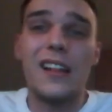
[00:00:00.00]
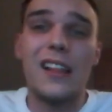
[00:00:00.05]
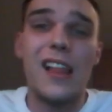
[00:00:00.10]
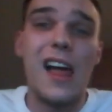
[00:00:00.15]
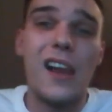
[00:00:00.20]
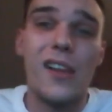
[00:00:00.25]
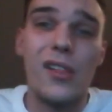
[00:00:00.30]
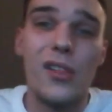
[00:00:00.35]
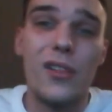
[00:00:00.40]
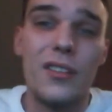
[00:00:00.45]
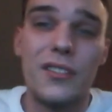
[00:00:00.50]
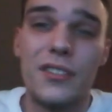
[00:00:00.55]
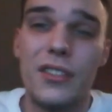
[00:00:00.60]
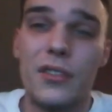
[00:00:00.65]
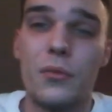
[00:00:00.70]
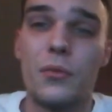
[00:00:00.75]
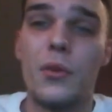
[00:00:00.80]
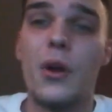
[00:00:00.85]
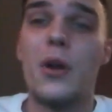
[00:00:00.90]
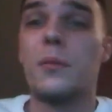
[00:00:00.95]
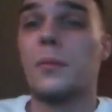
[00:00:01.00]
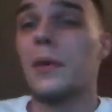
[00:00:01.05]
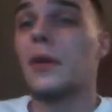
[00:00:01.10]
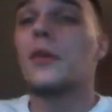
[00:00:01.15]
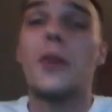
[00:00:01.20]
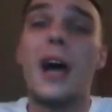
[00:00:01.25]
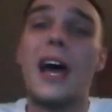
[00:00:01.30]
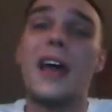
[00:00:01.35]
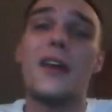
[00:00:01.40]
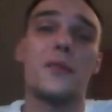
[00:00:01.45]
a lot of looks on the road,
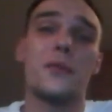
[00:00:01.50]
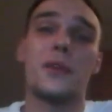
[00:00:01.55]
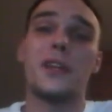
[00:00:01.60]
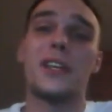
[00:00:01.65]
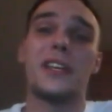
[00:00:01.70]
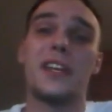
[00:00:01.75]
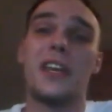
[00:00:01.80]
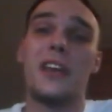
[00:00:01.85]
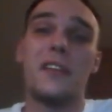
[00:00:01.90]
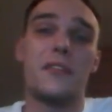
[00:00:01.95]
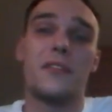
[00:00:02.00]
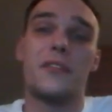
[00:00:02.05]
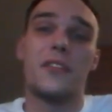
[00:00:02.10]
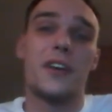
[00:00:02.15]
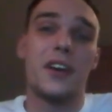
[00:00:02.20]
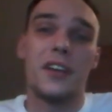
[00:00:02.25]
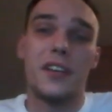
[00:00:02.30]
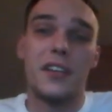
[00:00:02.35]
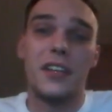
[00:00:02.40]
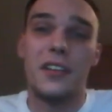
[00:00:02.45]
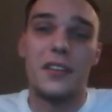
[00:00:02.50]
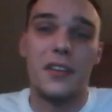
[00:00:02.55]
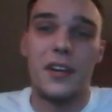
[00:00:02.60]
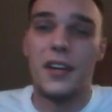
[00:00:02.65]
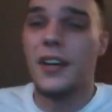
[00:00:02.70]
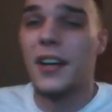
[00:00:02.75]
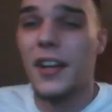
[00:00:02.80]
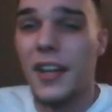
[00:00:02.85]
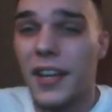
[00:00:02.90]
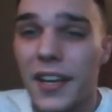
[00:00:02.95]
but I don't really give a fuck
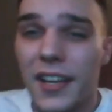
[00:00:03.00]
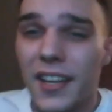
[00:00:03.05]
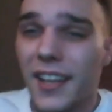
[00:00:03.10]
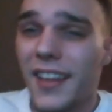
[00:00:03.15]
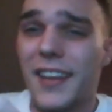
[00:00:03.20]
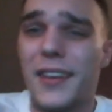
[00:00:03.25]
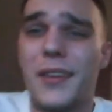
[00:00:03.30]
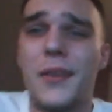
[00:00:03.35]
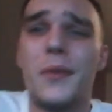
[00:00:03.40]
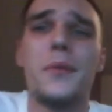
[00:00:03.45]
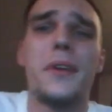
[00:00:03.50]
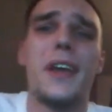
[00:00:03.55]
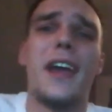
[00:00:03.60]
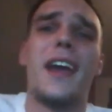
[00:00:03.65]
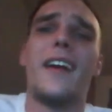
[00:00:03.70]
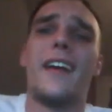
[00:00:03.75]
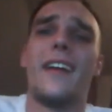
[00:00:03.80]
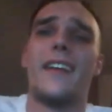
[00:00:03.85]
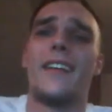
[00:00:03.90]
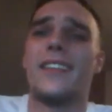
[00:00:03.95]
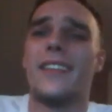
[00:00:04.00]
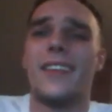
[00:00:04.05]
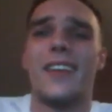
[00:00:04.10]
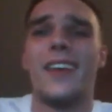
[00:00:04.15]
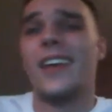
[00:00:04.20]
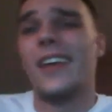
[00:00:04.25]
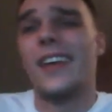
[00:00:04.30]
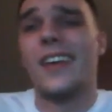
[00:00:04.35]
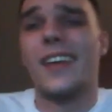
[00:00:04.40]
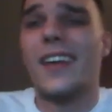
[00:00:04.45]
either. Like, who cares?
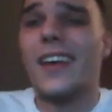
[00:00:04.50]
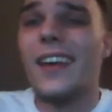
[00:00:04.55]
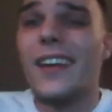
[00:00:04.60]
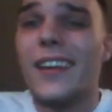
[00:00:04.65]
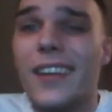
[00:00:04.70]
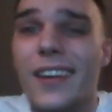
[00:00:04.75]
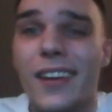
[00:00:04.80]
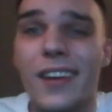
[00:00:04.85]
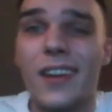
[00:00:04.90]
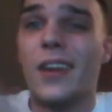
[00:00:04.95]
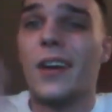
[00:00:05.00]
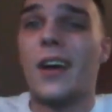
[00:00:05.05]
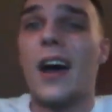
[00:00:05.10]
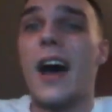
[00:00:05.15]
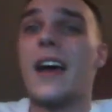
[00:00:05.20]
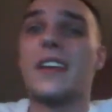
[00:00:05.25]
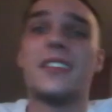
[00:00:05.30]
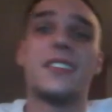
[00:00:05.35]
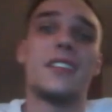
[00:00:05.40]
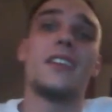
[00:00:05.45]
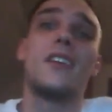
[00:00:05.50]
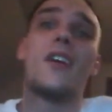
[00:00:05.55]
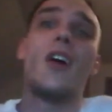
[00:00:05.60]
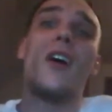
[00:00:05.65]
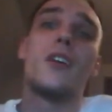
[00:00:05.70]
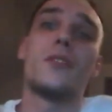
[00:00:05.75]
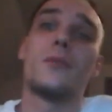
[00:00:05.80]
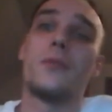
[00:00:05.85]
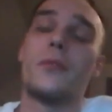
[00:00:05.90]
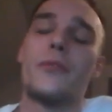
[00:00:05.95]
Like, I see
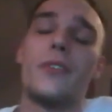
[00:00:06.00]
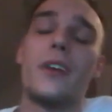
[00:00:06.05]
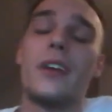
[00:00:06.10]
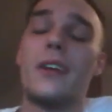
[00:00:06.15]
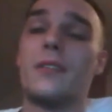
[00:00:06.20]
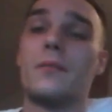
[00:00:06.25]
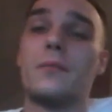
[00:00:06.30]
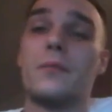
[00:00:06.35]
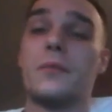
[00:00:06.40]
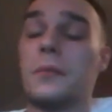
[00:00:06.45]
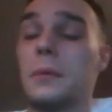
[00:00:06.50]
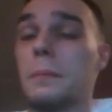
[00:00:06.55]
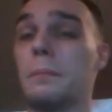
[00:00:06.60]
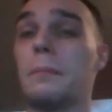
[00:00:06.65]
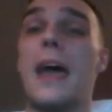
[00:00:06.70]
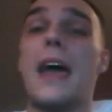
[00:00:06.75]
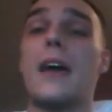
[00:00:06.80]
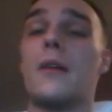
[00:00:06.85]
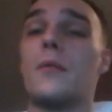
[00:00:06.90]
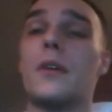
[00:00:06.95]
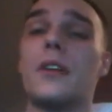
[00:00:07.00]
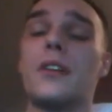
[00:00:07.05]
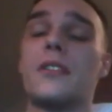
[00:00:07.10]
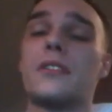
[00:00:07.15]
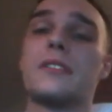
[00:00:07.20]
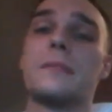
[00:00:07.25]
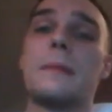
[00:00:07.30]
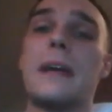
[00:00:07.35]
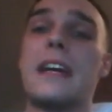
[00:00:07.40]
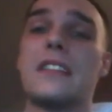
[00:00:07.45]
cars with freaking back
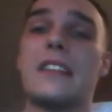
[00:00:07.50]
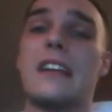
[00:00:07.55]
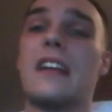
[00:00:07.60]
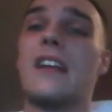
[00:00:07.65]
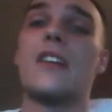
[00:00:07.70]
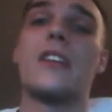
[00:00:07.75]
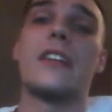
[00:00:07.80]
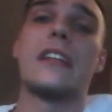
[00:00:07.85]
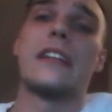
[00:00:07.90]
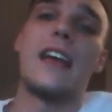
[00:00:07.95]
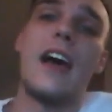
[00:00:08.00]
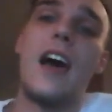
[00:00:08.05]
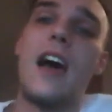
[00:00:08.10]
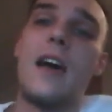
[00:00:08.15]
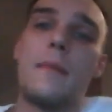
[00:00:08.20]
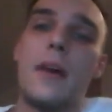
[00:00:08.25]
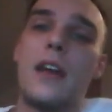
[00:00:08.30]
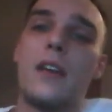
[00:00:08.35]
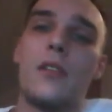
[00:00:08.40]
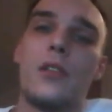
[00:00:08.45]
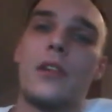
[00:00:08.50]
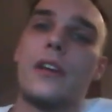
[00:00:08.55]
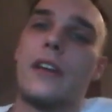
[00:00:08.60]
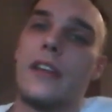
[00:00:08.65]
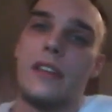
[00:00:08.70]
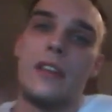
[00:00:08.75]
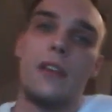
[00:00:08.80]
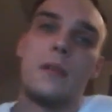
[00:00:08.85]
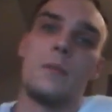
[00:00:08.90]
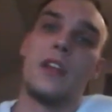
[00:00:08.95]
windows smashed out all the time. I don't look
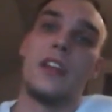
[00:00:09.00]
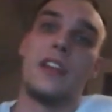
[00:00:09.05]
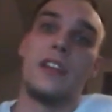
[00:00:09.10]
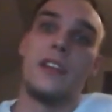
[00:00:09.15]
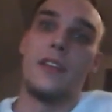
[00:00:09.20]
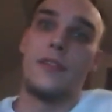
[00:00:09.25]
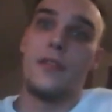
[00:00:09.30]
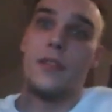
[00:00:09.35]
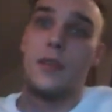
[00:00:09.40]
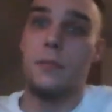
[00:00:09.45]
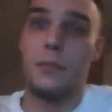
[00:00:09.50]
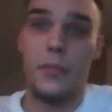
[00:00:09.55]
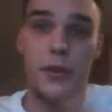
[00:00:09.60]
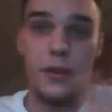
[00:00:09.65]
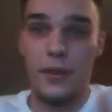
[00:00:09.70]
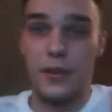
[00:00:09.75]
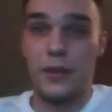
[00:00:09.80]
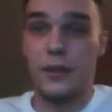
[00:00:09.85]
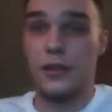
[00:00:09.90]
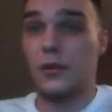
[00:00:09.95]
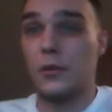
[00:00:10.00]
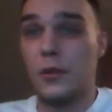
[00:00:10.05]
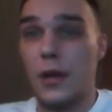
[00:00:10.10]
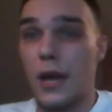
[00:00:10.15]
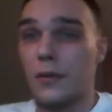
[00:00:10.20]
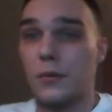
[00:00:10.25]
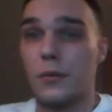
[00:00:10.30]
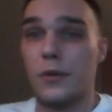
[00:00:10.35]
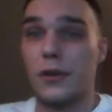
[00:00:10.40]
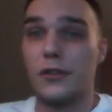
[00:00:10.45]
at them any different, but if you
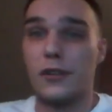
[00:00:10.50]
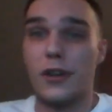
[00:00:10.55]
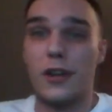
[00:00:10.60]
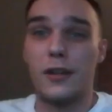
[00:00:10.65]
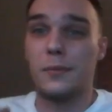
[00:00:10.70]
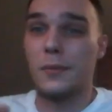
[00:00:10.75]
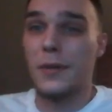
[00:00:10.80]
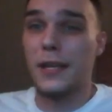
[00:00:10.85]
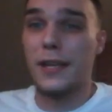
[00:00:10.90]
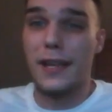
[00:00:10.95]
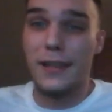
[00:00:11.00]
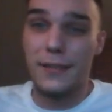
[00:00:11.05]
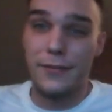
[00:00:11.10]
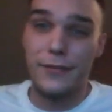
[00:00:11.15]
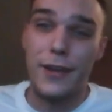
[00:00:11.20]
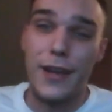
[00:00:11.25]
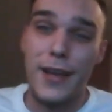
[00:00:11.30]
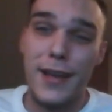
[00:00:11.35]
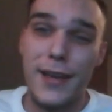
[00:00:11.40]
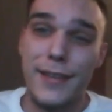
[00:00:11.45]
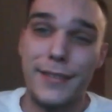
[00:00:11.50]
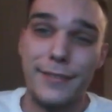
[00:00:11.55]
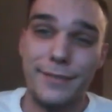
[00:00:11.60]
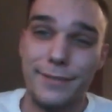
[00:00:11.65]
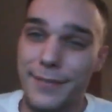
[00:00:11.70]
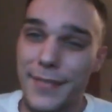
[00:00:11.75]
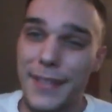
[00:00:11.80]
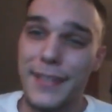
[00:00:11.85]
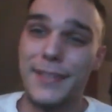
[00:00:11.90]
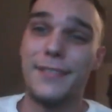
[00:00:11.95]
guys want to judge me, that's fine.
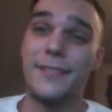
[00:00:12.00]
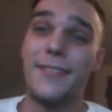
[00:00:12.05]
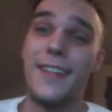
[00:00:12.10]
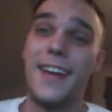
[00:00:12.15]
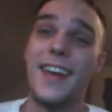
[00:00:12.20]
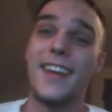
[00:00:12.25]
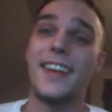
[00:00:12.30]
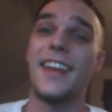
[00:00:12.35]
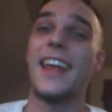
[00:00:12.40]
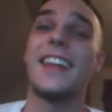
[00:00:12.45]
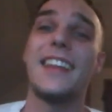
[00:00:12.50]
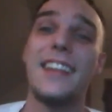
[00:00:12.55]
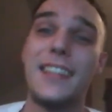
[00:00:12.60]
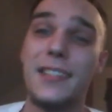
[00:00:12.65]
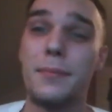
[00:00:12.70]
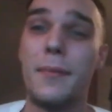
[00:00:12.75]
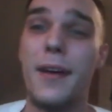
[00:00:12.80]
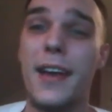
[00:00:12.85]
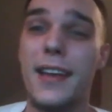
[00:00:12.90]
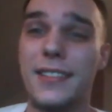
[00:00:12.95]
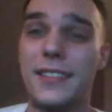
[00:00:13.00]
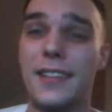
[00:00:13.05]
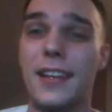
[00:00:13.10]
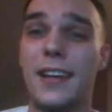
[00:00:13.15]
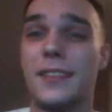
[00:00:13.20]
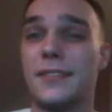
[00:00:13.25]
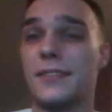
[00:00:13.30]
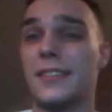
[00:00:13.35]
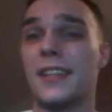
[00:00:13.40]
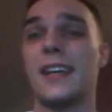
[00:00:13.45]
That's fine. At least my
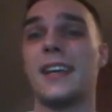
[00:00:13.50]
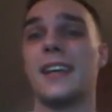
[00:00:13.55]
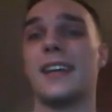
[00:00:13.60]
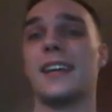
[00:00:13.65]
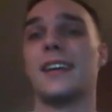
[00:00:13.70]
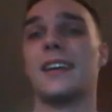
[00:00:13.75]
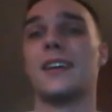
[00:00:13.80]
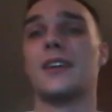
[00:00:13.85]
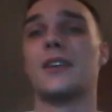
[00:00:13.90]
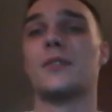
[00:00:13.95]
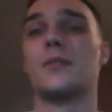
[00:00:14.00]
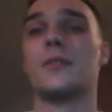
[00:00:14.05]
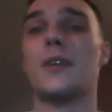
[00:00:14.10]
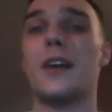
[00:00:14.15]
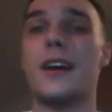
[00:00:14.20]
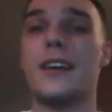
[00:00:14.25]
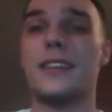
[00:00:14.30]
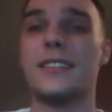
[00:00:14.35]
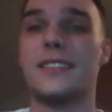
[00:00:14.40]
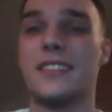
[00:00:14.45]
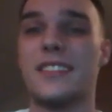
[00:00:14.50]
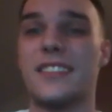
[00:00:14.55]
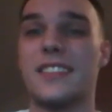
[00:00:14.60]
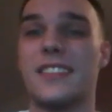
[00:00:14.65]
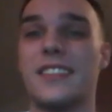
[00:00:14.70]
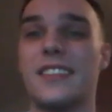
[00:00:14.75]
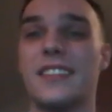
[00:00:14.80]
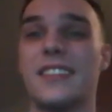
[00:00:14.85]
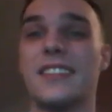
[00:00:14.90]
stuff runs